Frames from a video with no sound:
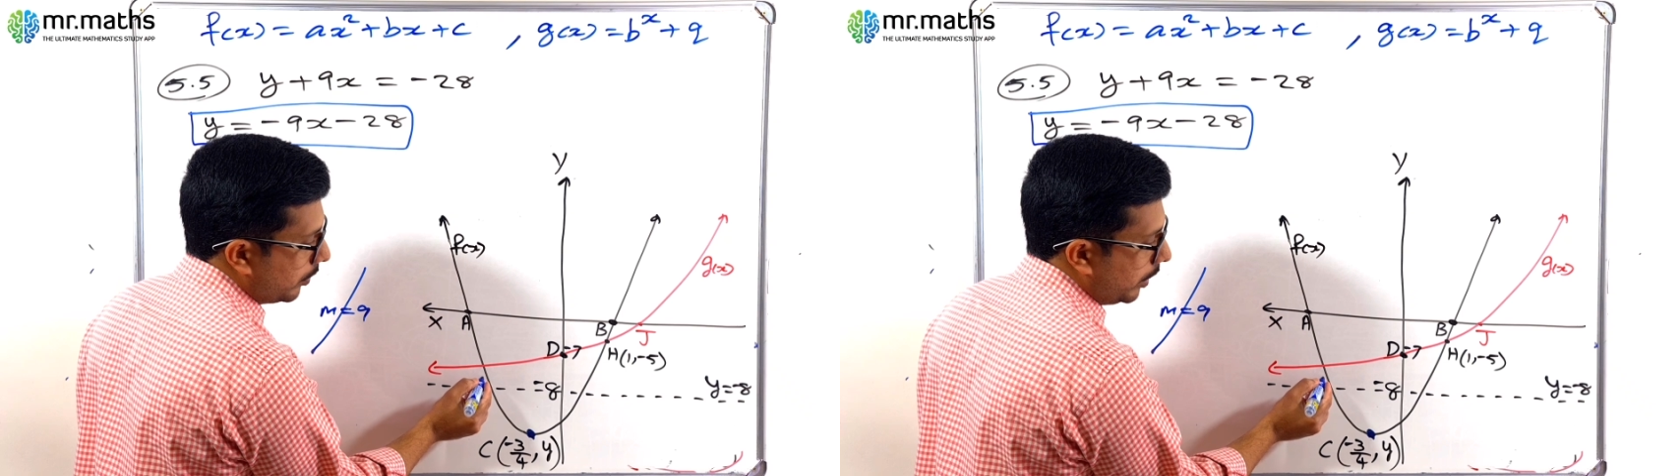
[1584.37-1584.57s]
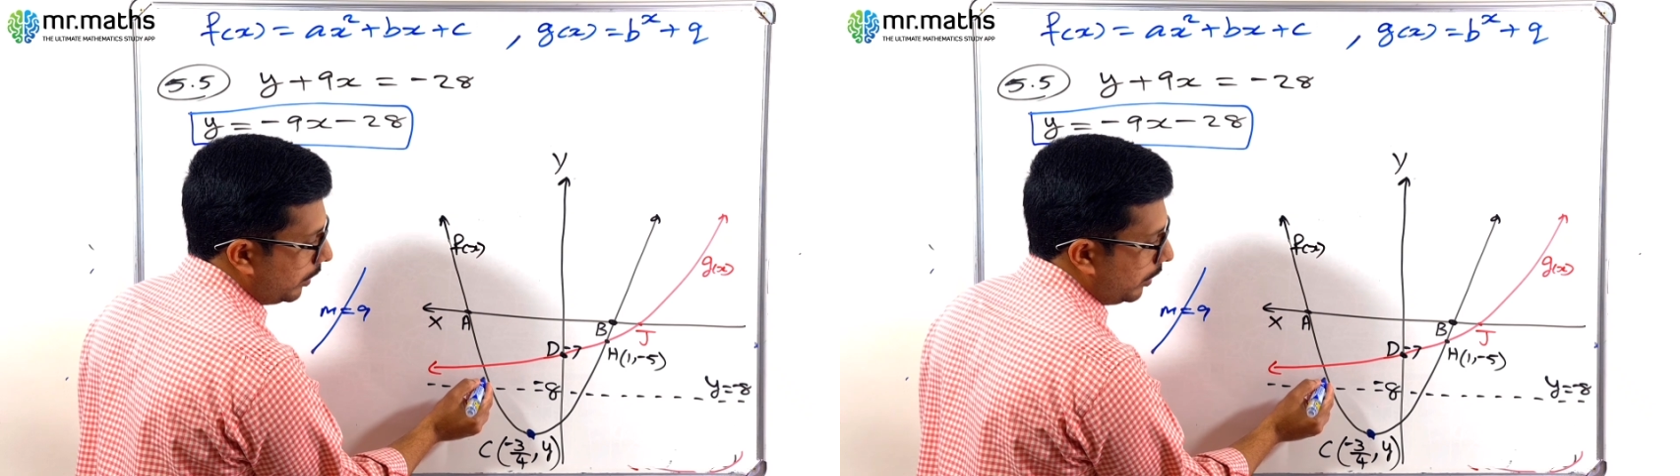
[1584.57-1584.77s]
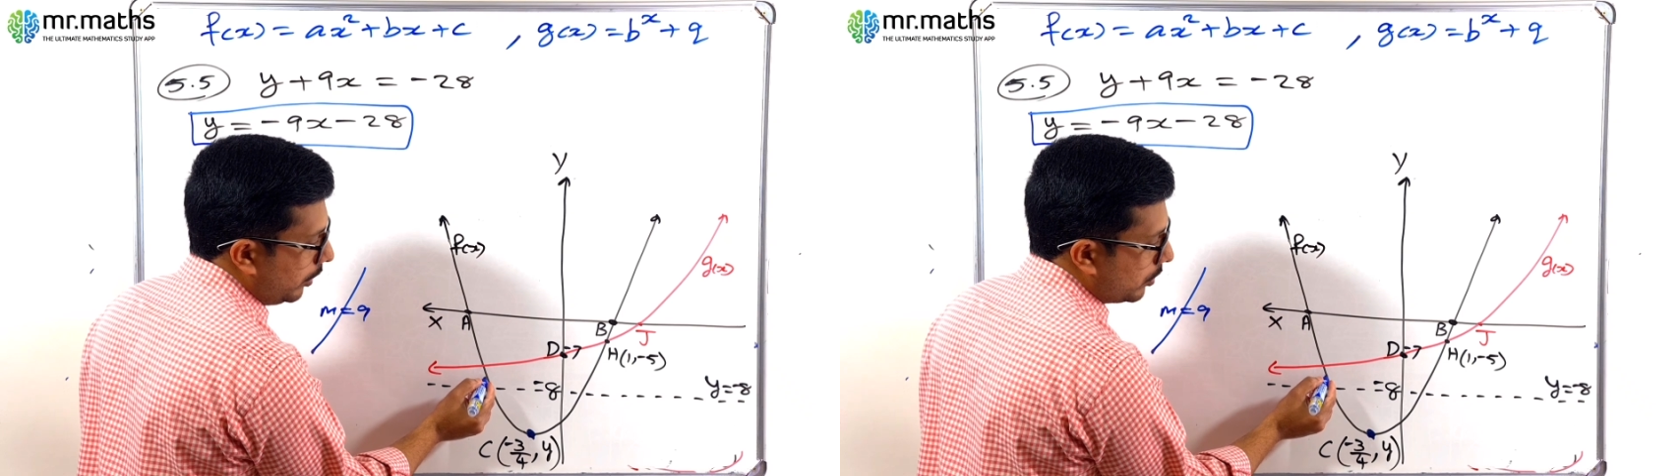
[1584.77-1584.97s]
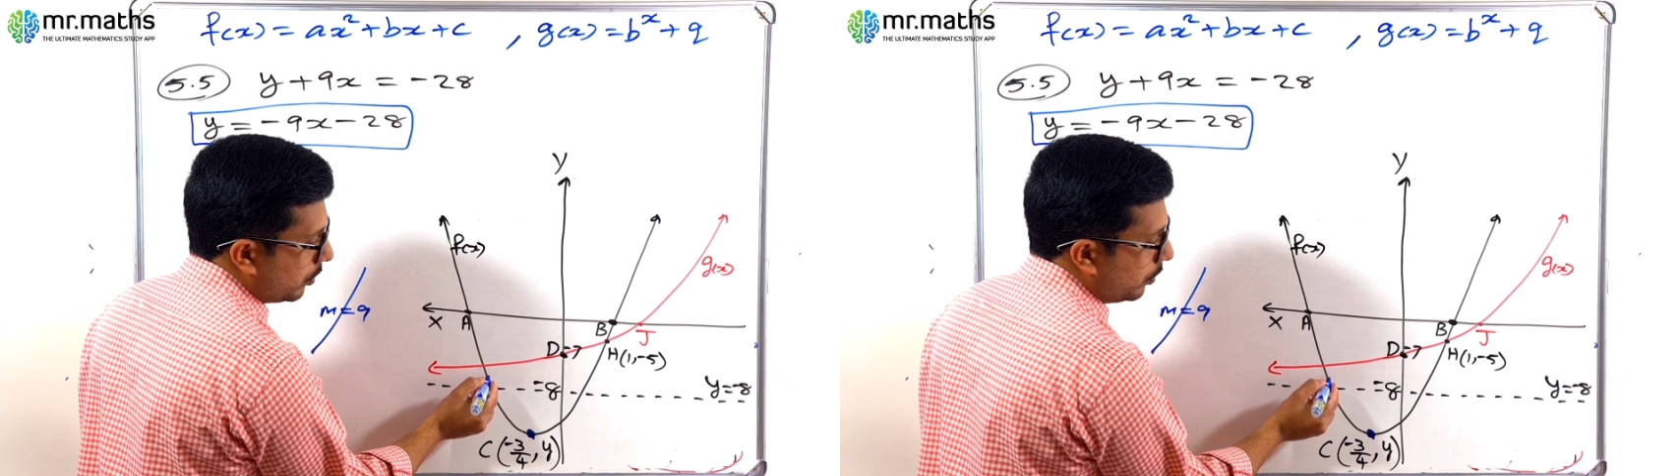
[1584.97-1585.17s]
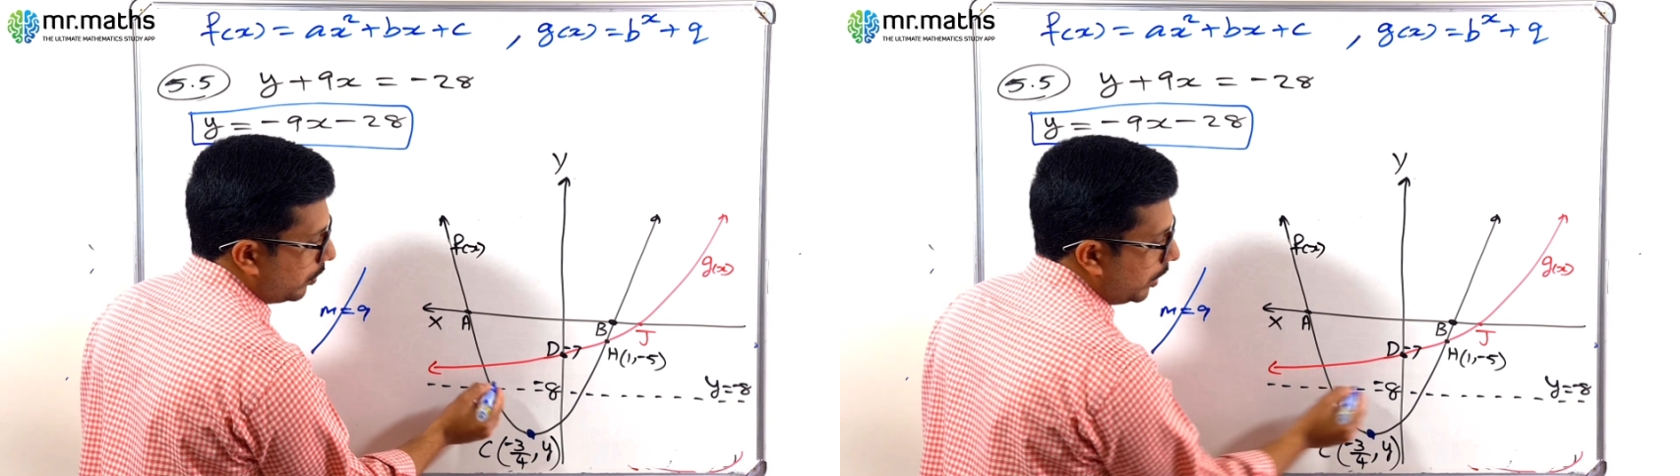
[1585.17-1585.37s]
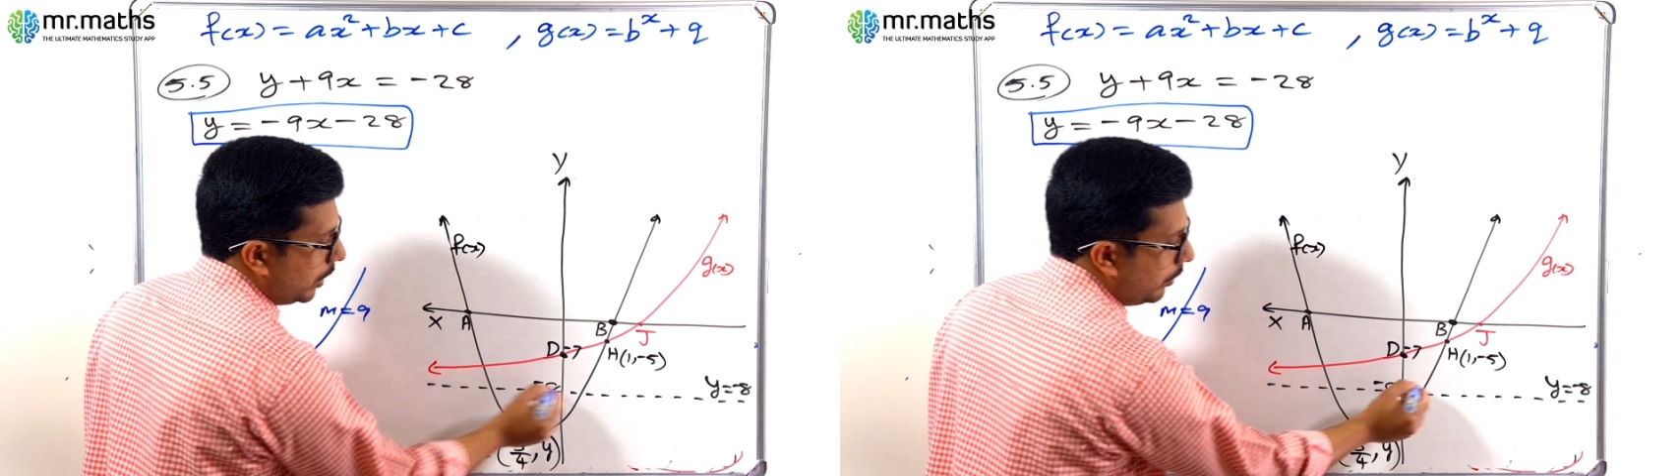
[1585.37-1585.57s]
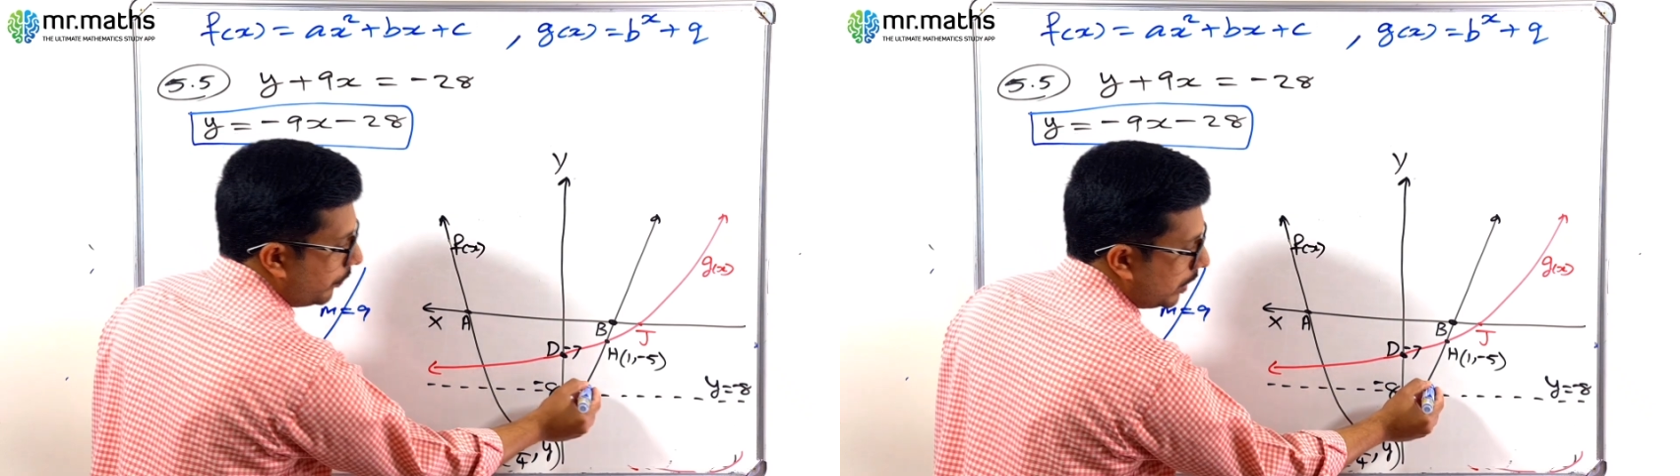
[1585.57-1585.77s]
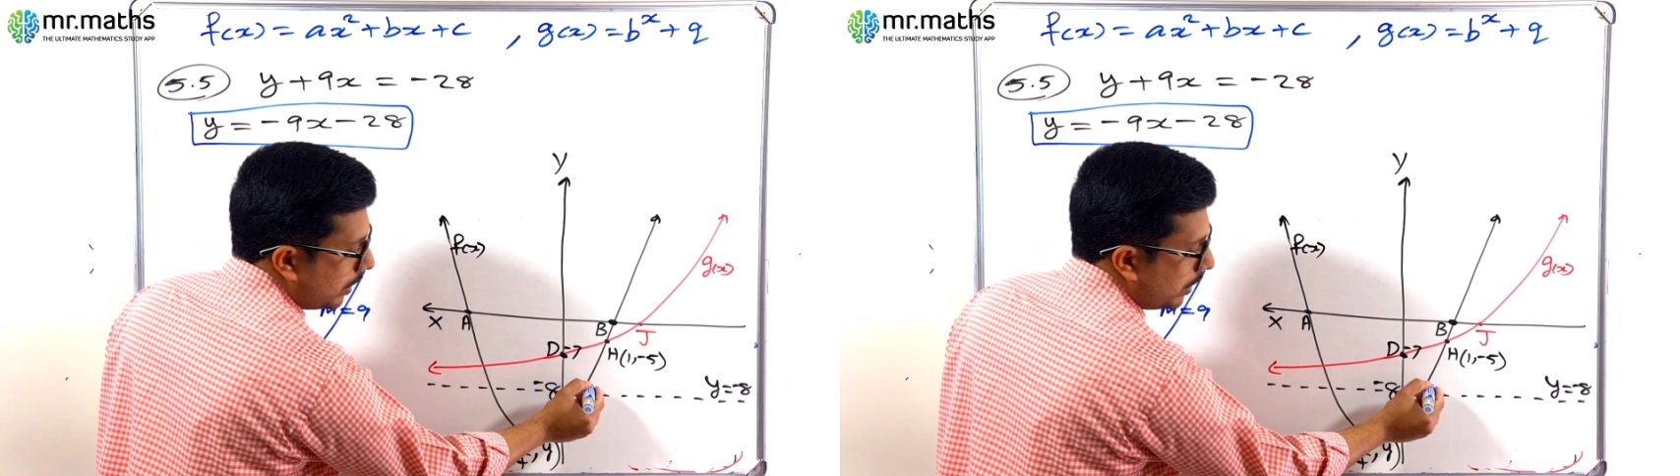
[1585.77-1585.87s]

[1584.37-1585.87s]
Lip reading: Okay, so if it